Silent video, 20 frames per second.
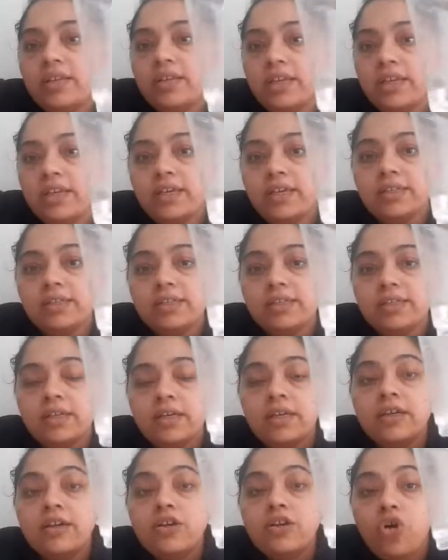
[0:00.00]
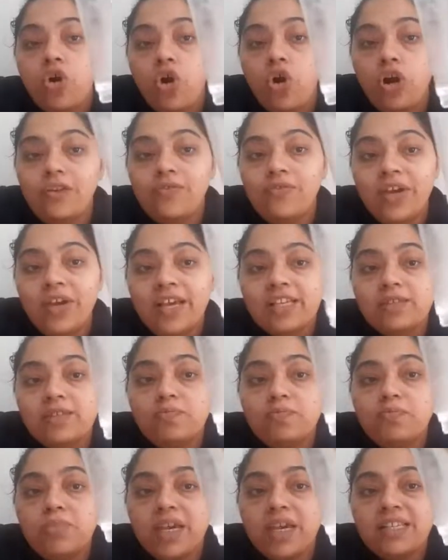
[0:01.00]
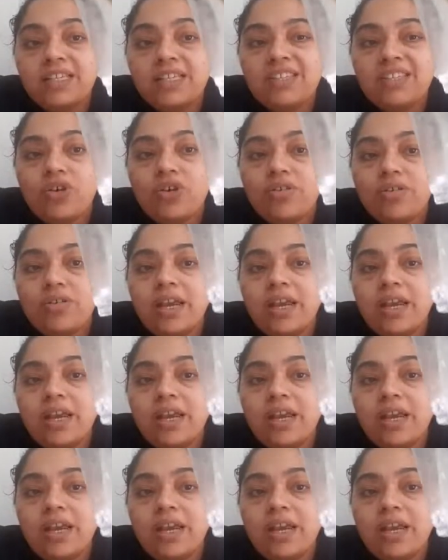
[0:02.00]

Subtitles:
thing is always mix your